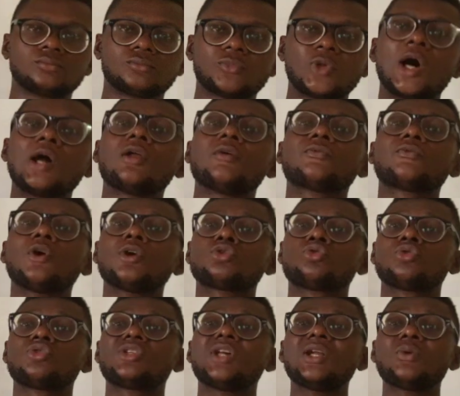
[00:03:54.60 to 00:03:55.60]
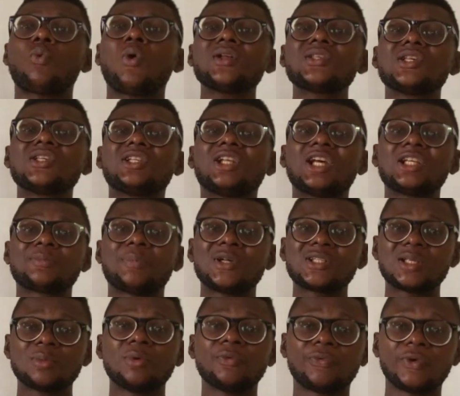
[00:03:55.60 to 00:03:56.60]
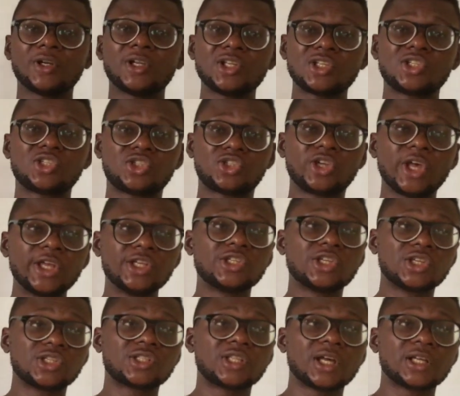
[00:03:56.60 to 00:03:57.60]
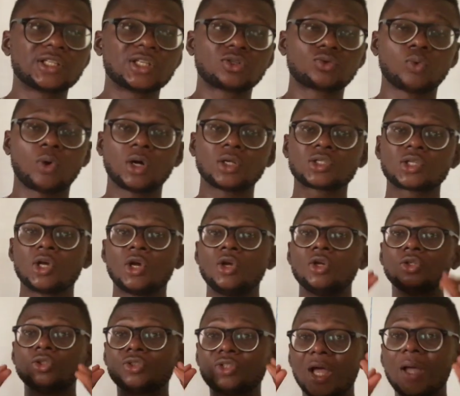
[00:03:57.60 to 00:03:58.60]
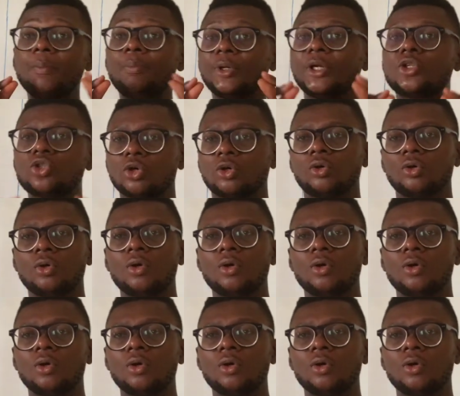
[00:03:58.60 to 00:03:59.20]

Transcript: And of course, we said what is responsible for this change in state is what? Temperature.